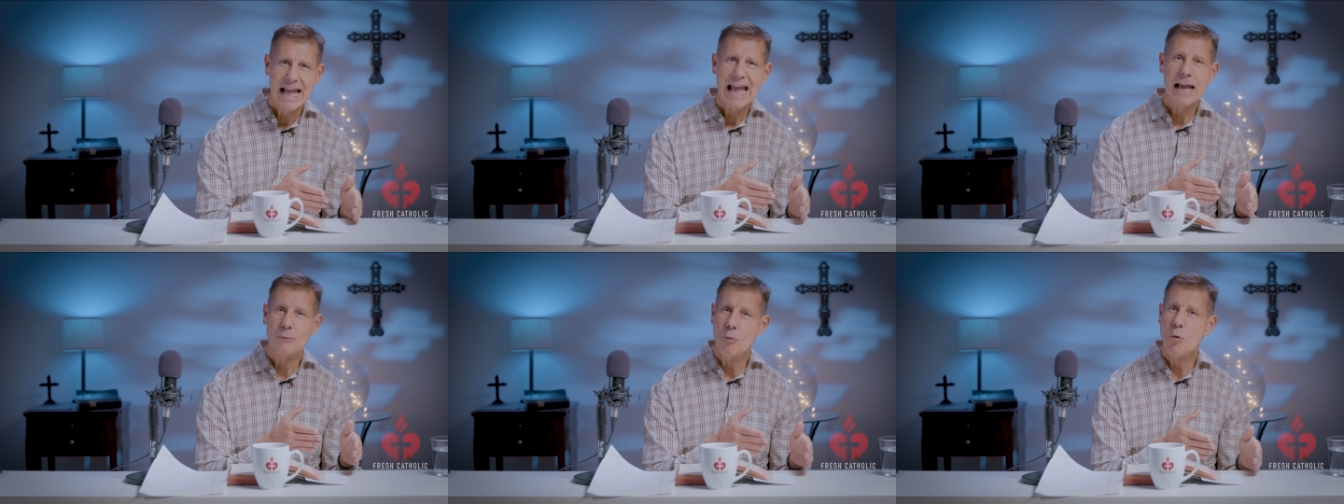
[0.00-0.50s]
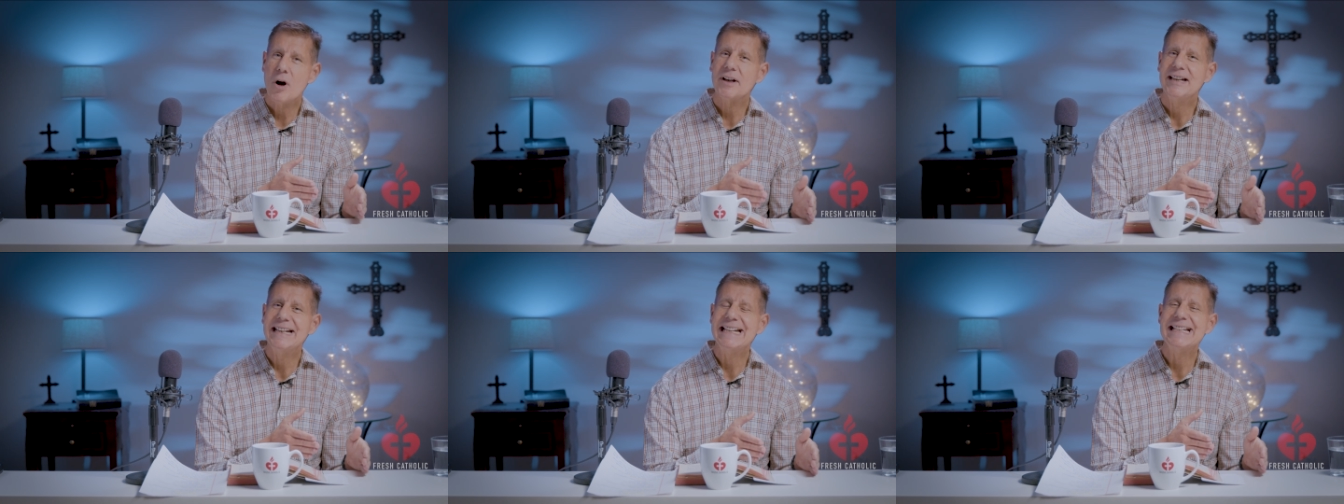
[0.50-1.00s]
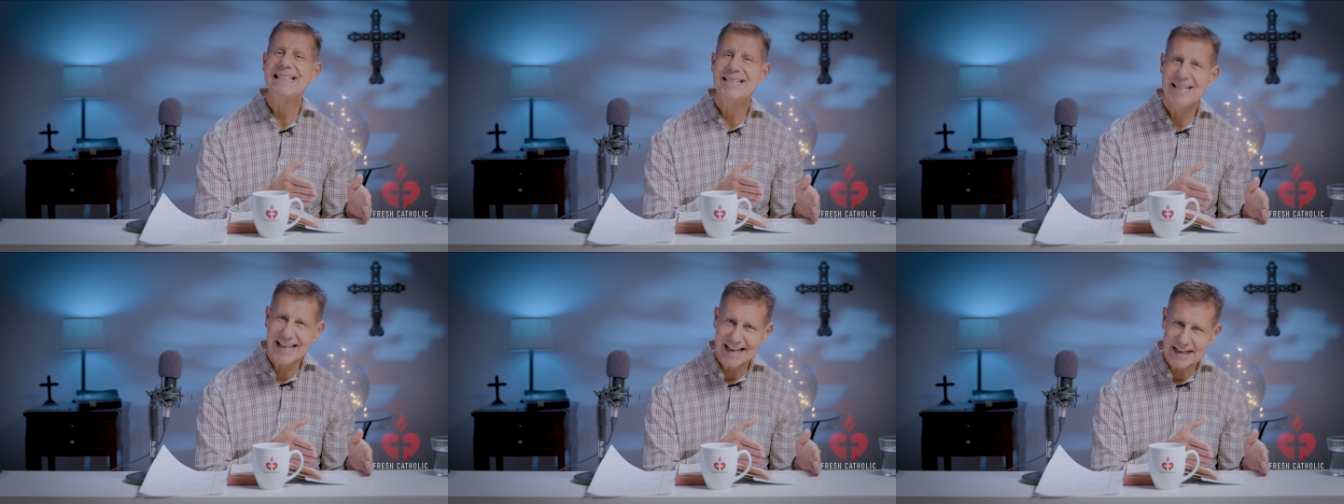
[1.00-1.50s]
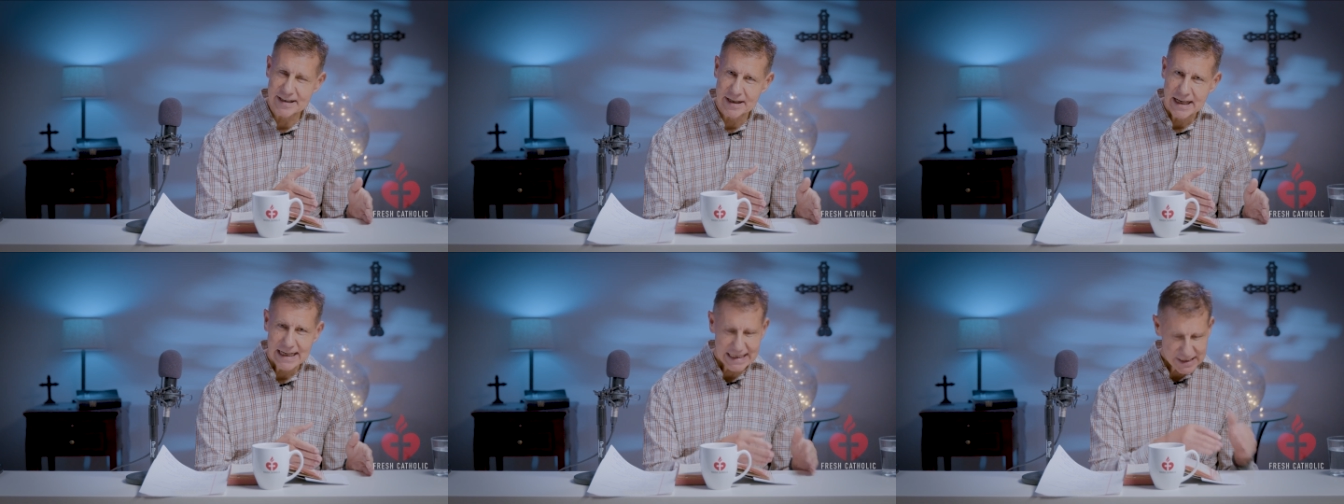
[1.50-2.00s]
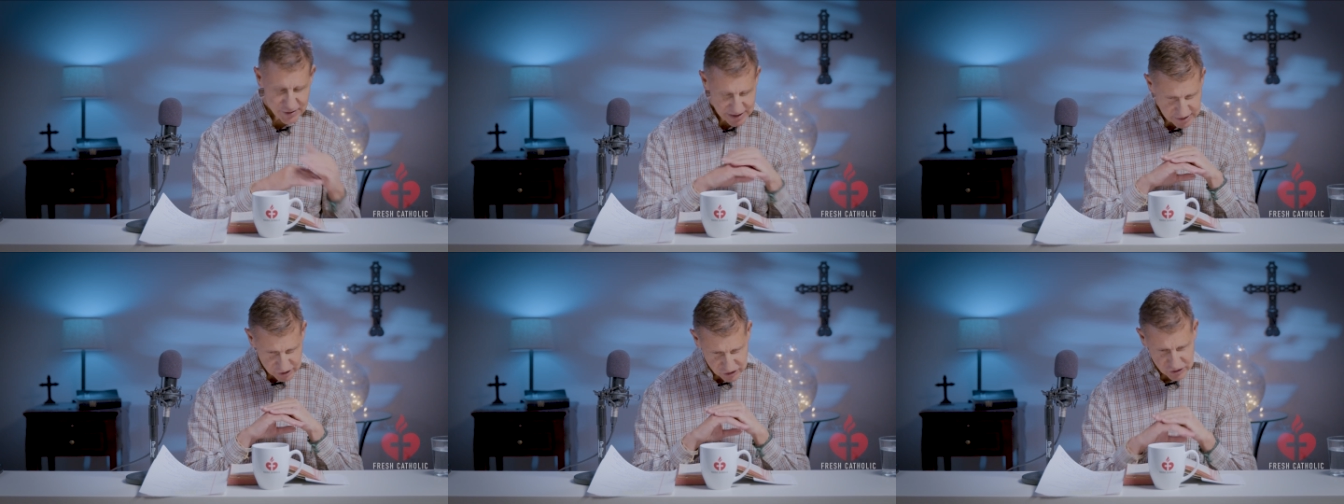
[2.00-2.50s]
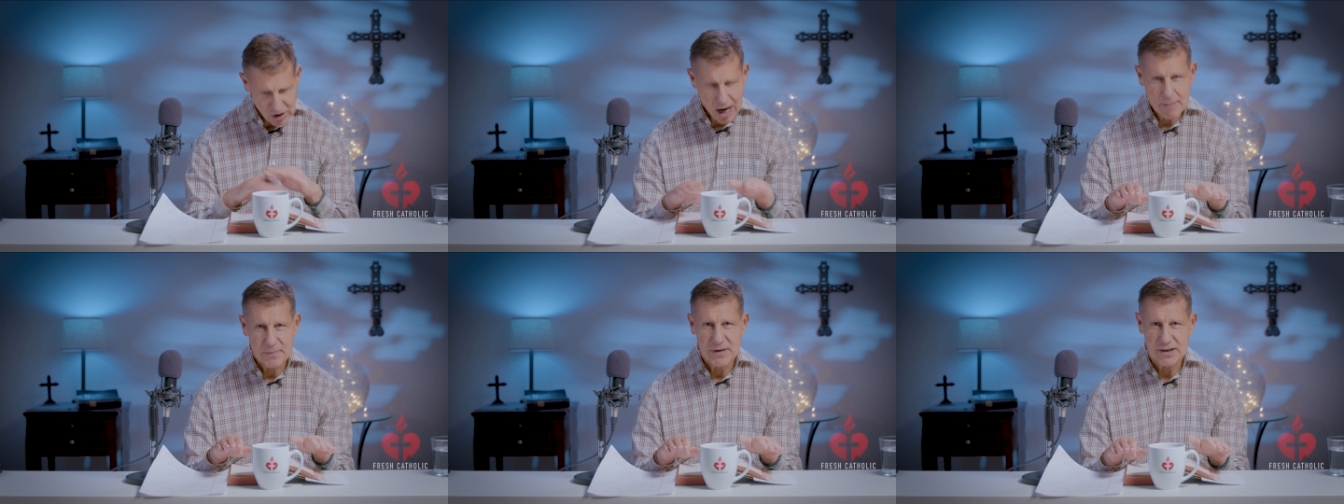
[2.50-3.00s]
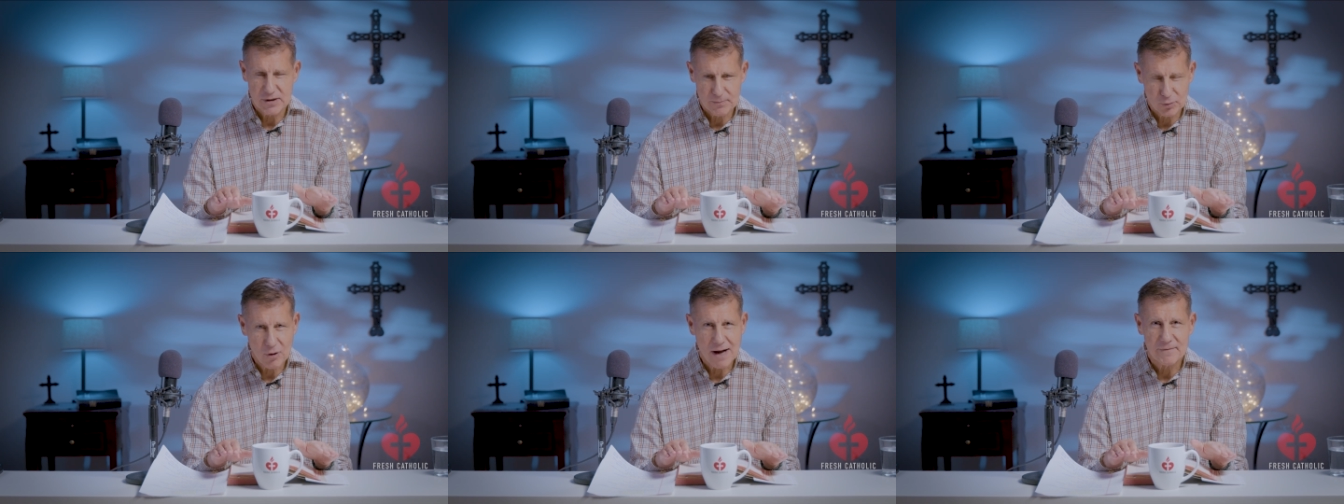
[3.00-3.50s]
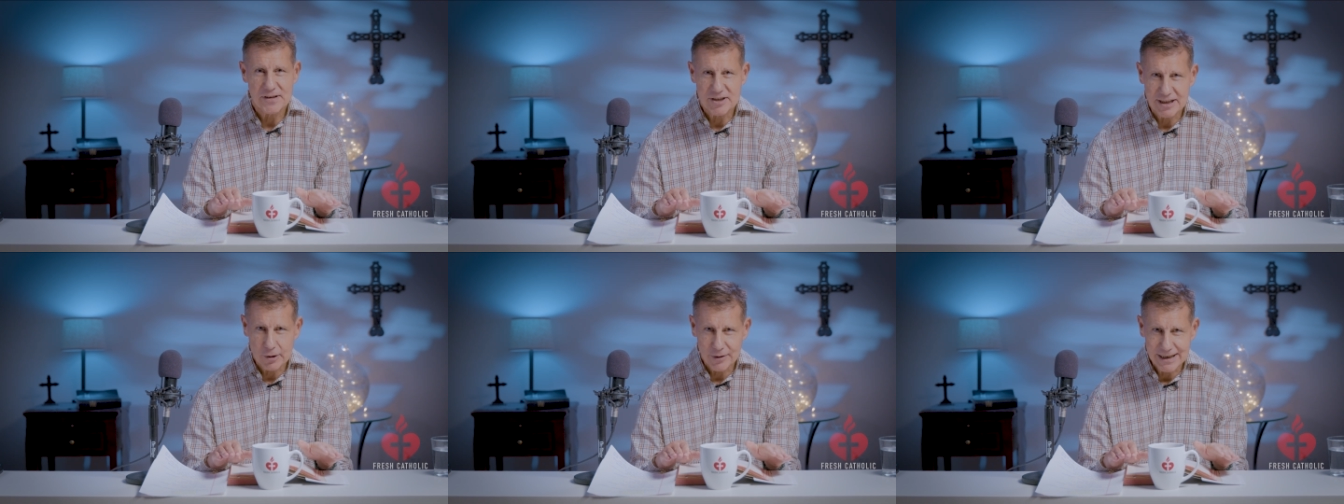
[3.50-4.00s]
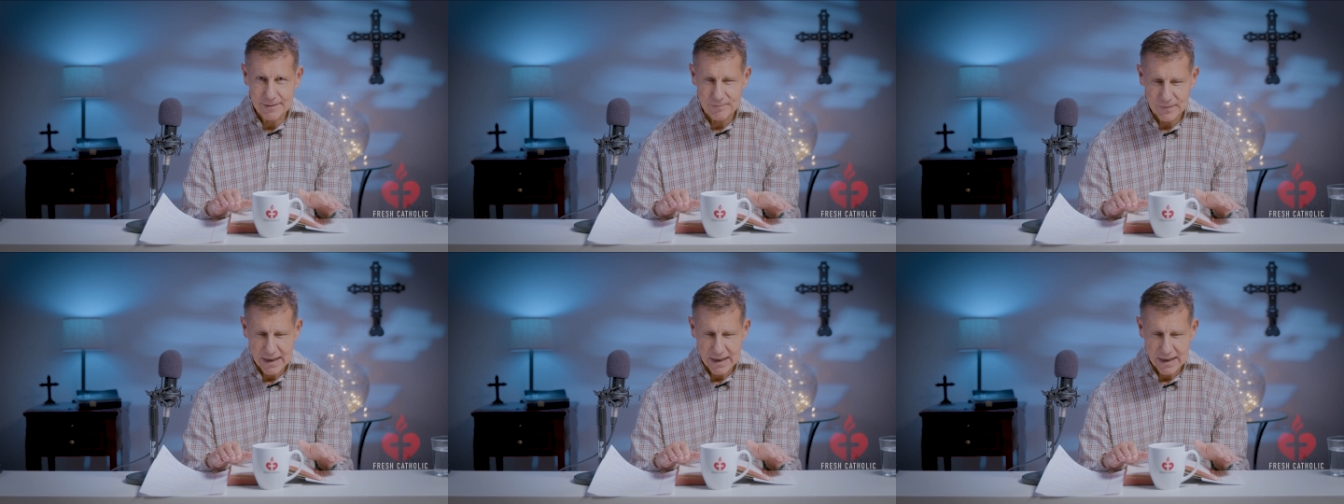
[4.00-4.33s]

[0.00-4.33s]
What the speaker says: And what he did is he stopped this profiteering